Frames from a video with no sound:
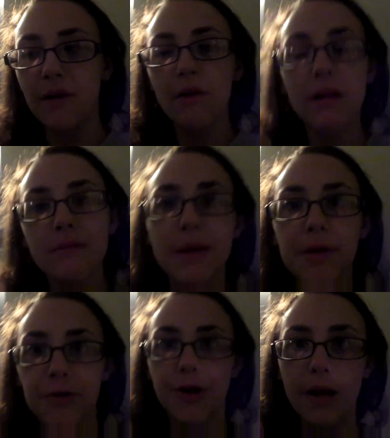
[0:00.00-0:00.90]
I want to
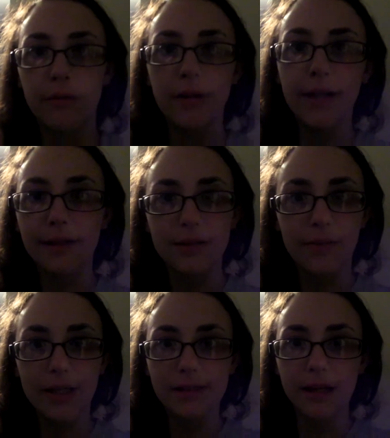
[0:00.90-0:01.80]
maybe try reading
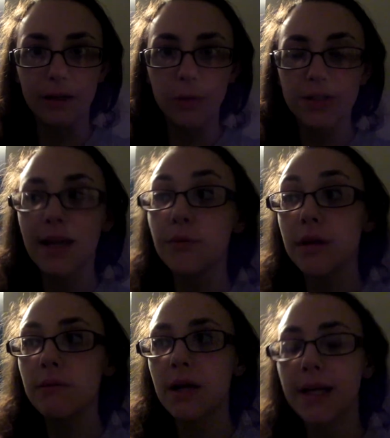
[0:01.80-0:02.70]
some like scary books. I
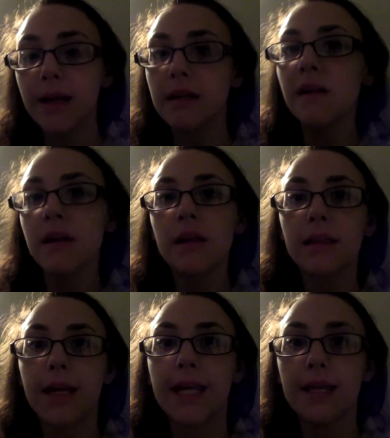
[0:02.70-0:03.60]
really want to get
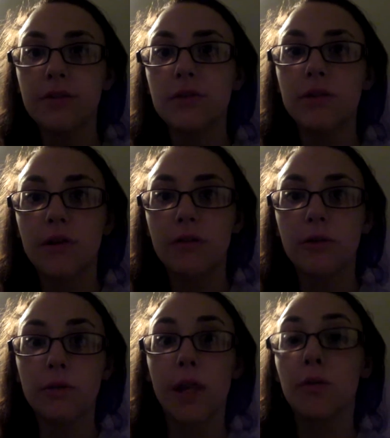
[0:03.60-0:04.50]
like
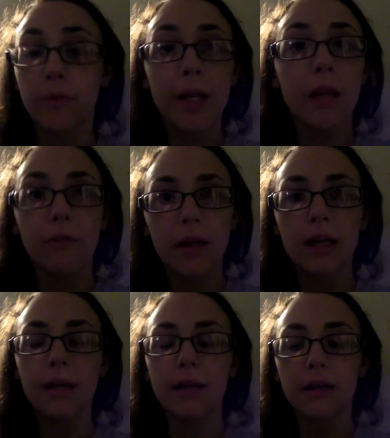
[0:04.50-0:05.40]
into like reading
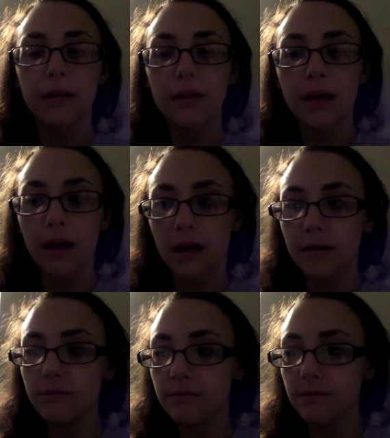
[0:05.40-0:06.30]
reading.
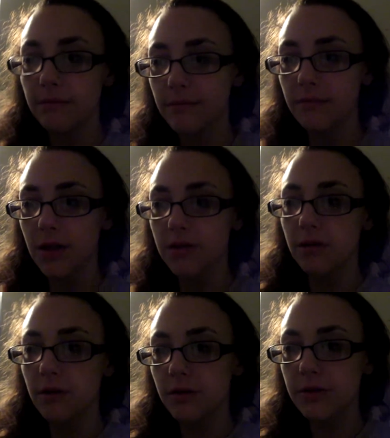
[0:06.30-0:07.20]
Um,
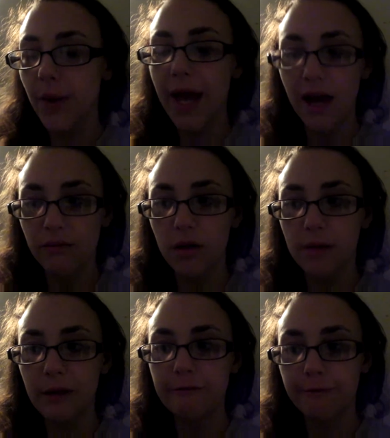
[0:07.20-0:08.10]
so I have
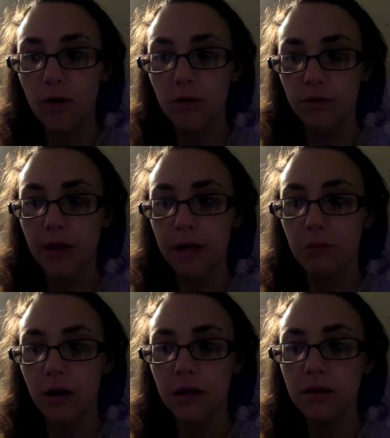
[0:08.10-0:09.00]
one on my phone that I
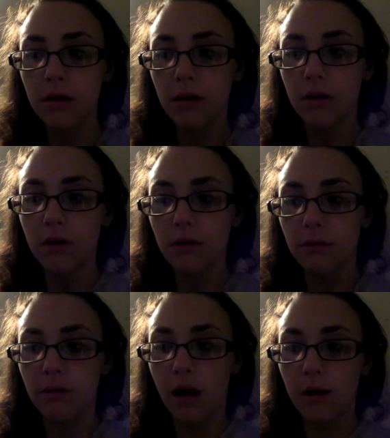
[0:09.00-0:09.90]
bought
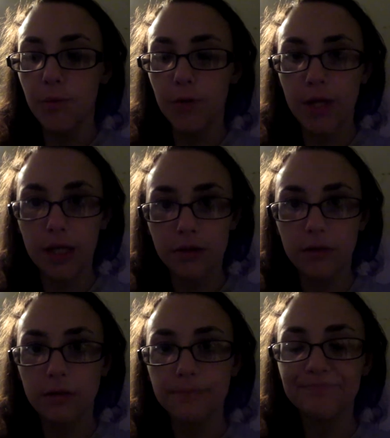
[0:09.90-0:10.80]
um, through
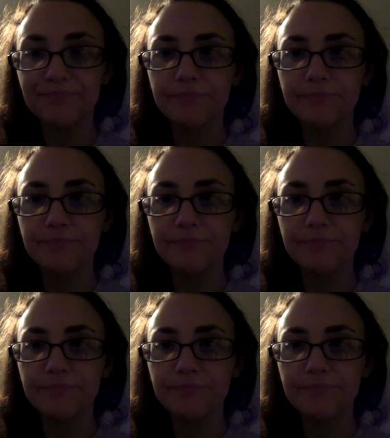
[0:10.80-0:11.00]
Kindle,